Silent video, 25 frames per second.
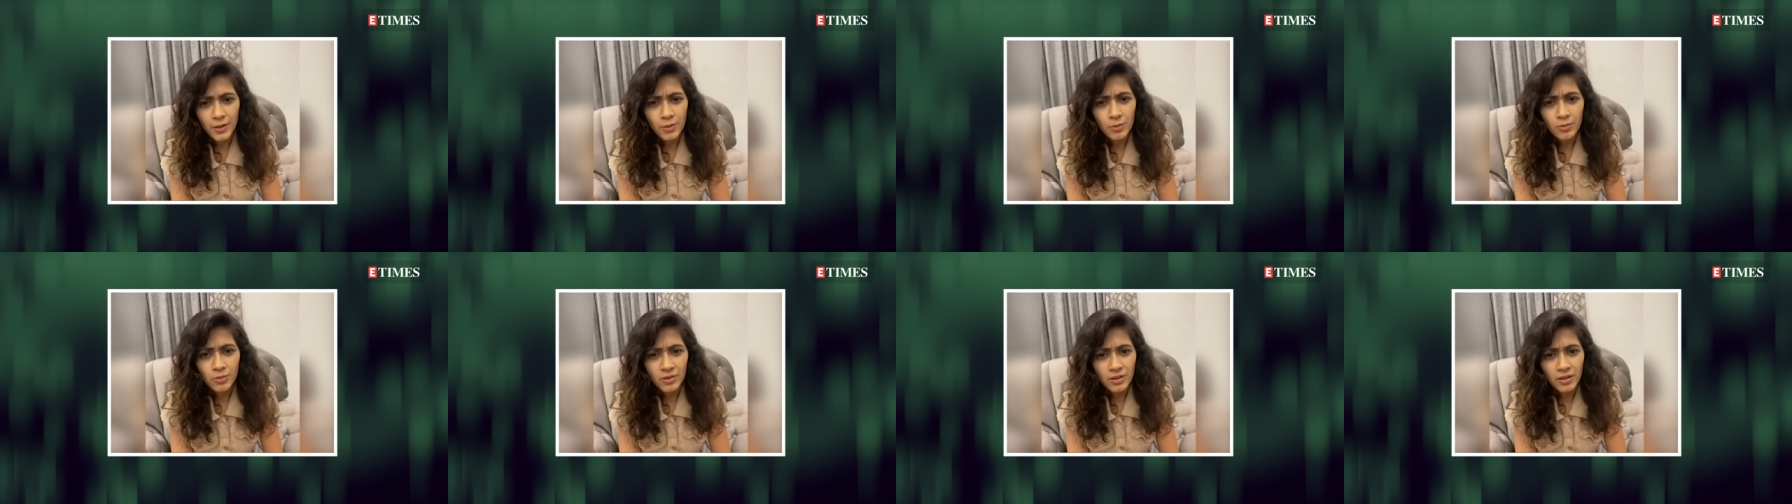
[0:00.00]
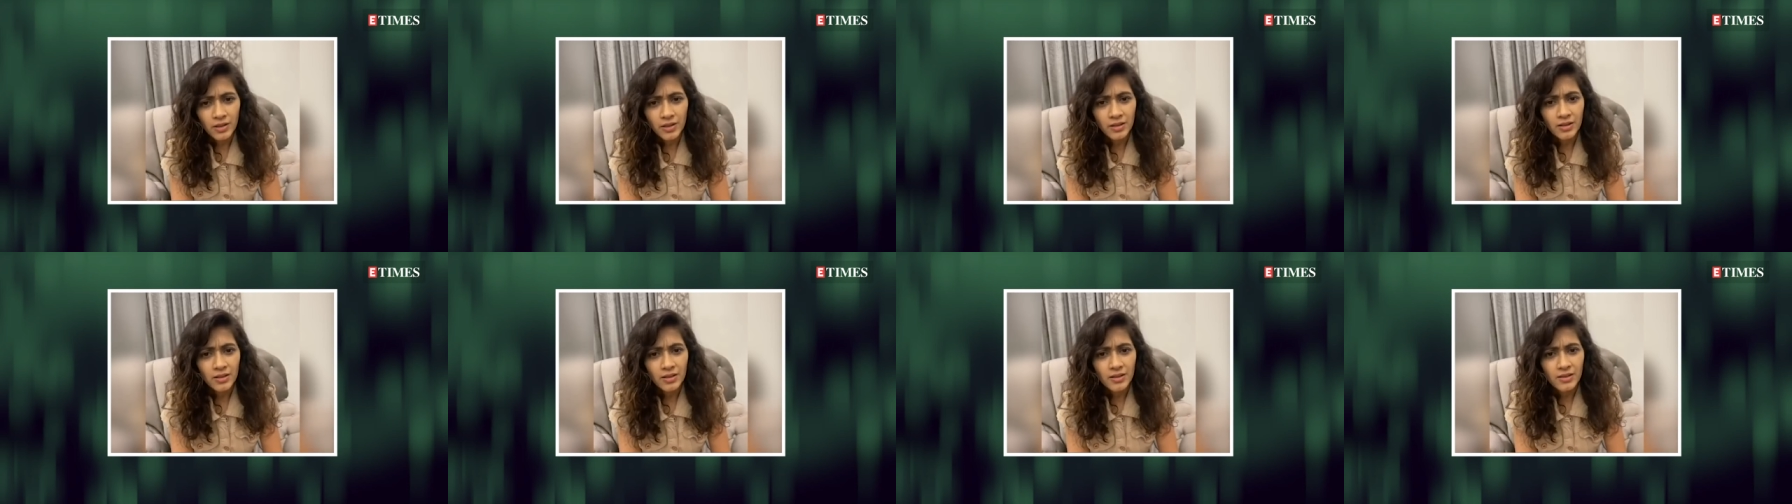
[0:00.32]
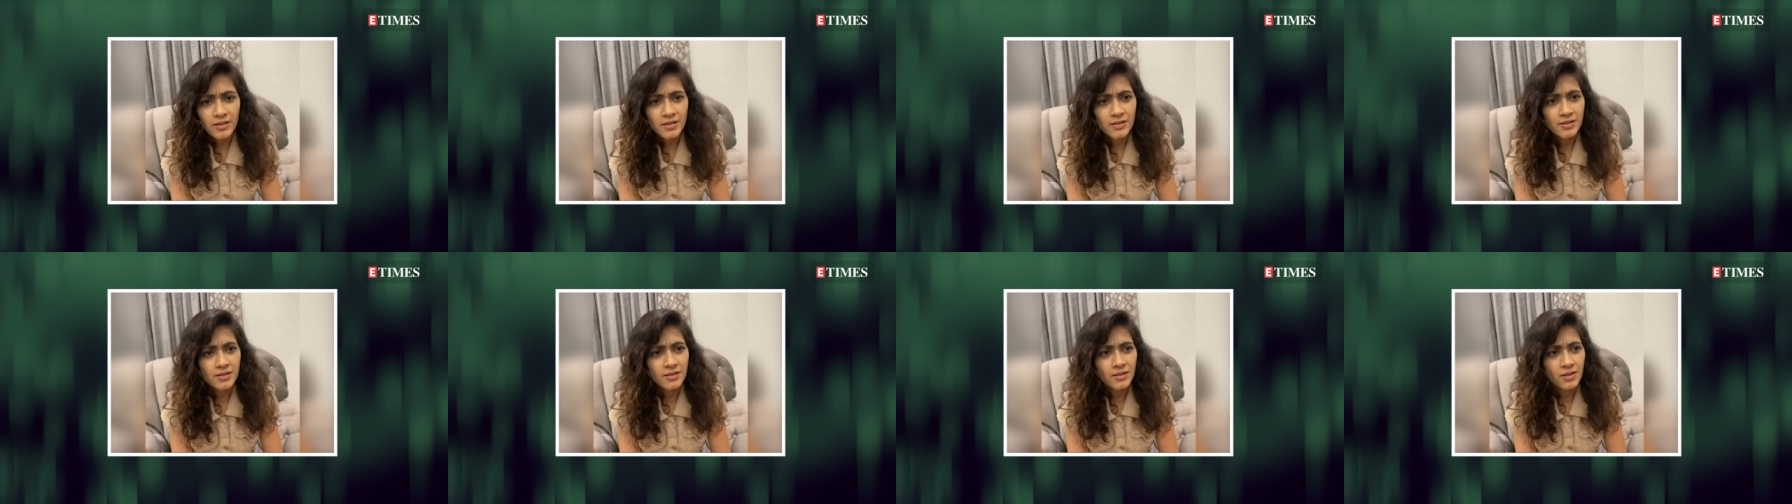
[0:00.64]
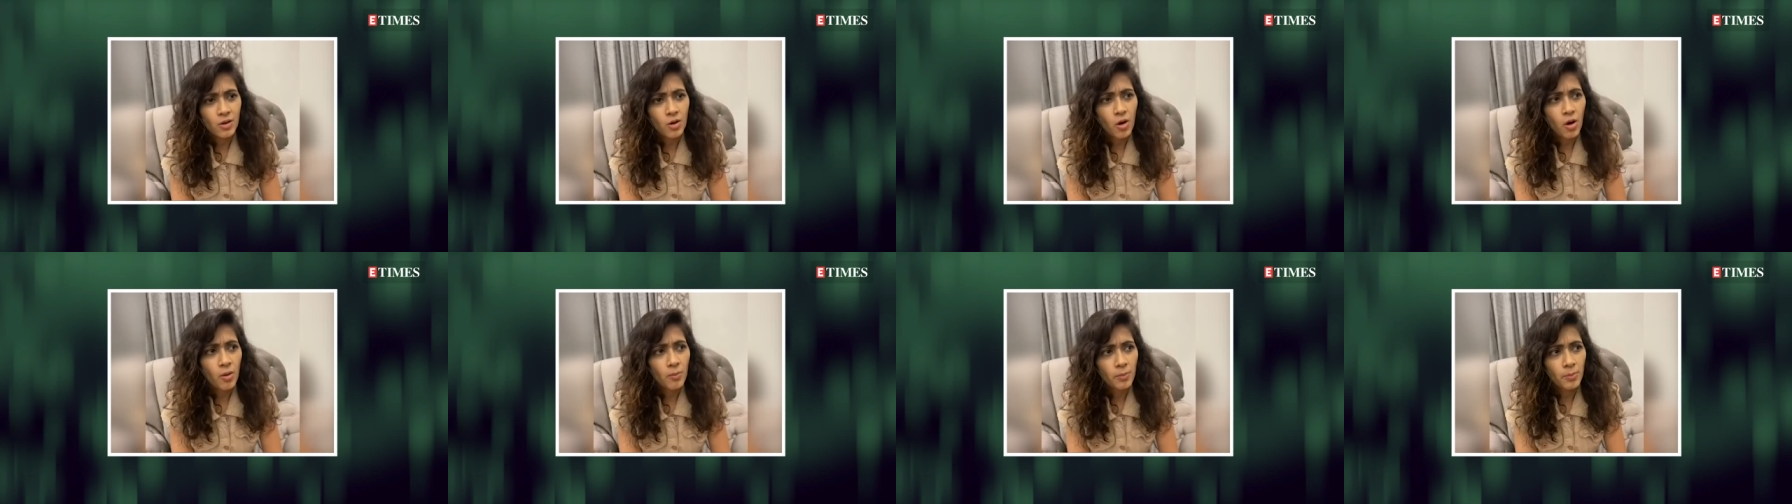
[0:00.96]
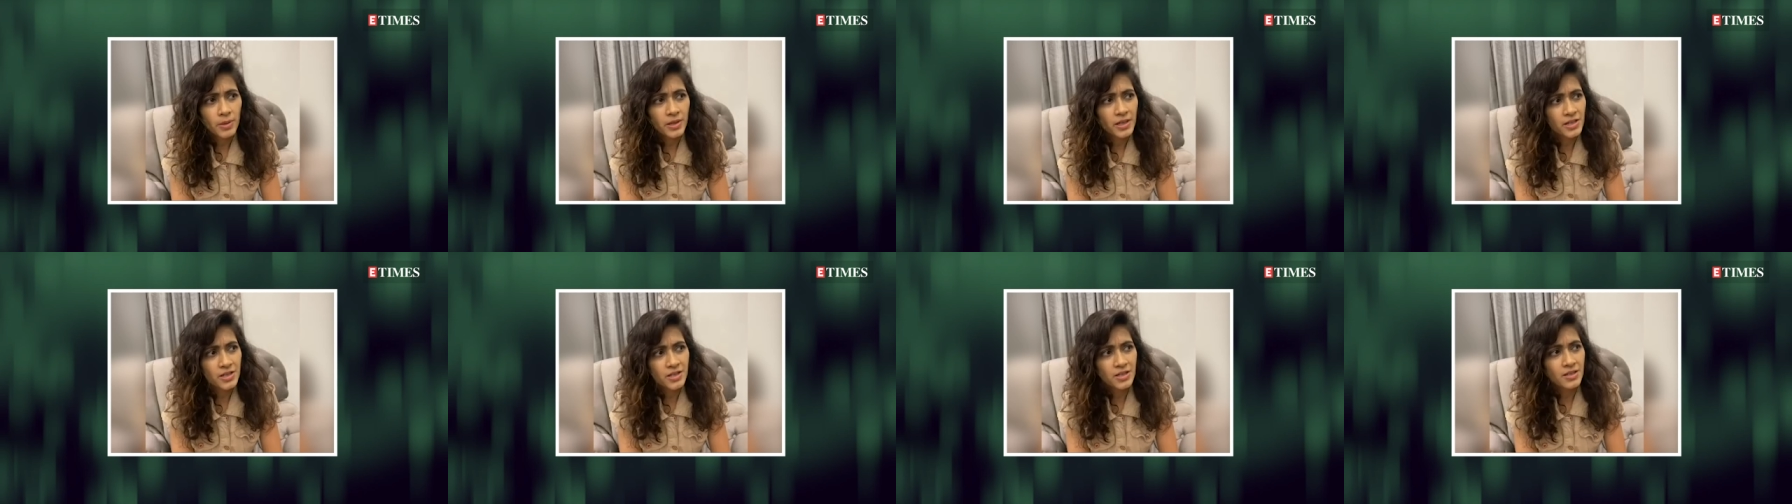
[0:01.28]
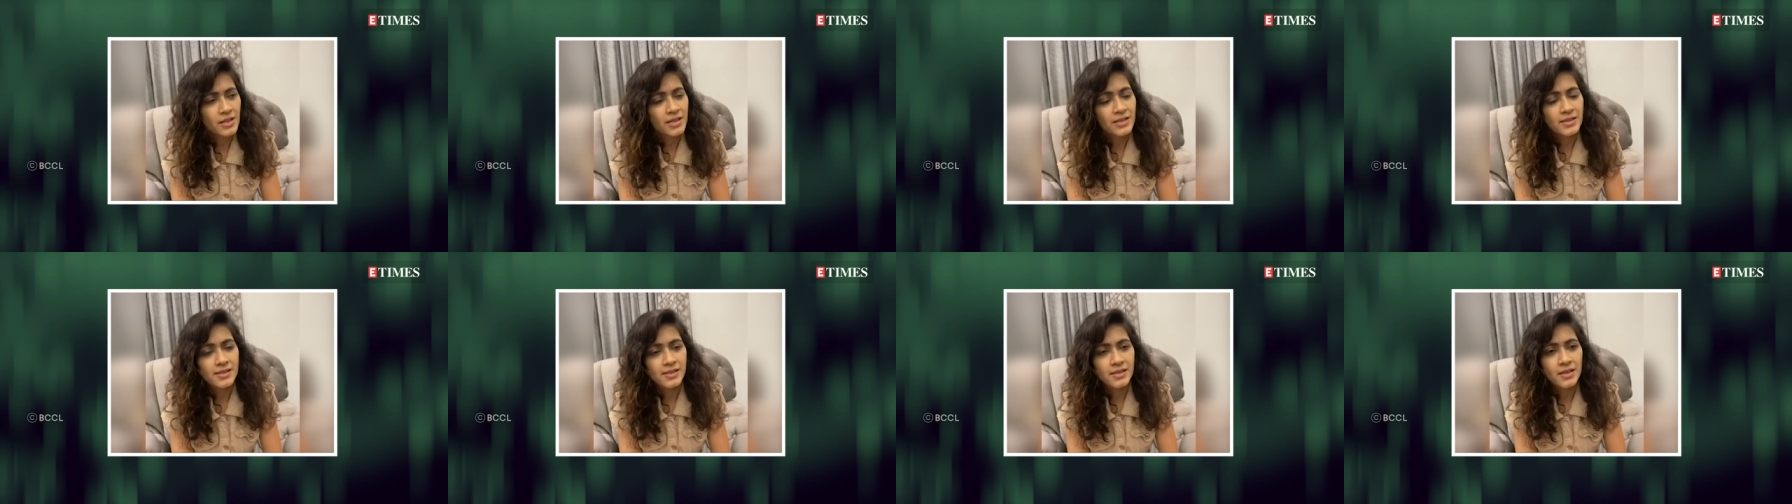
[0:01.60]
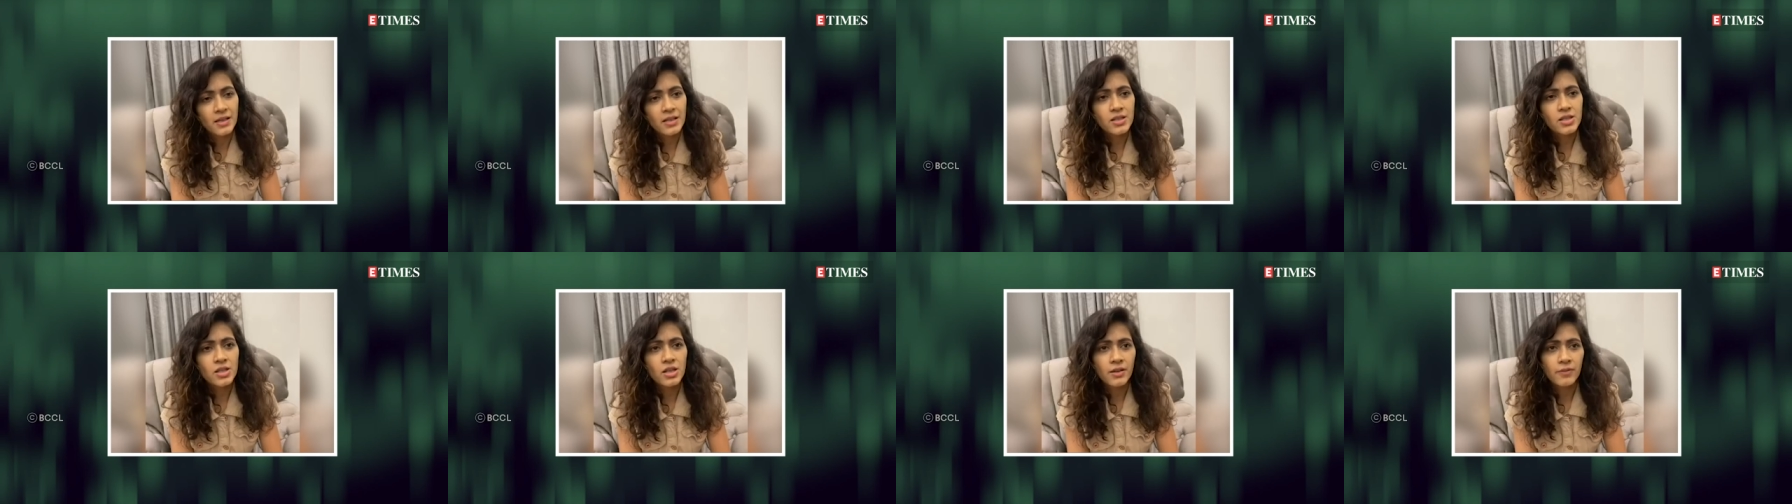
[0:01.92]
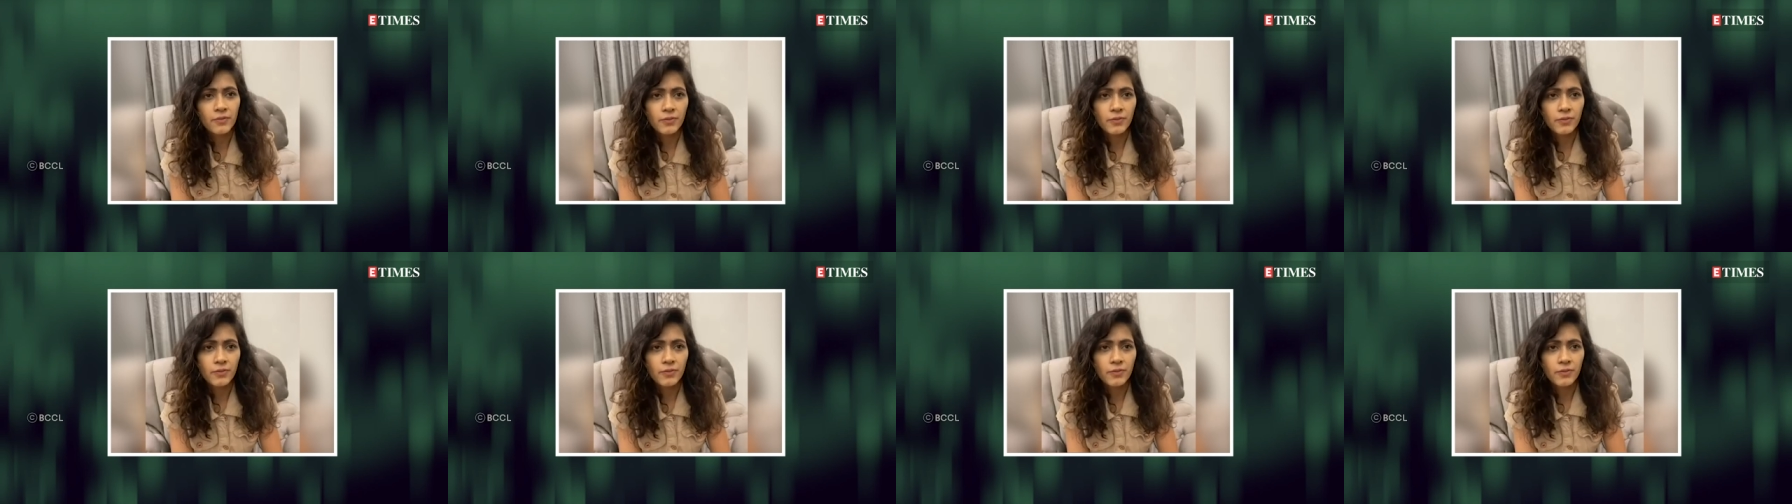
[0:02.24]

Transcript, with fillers: don't think there is competition as such.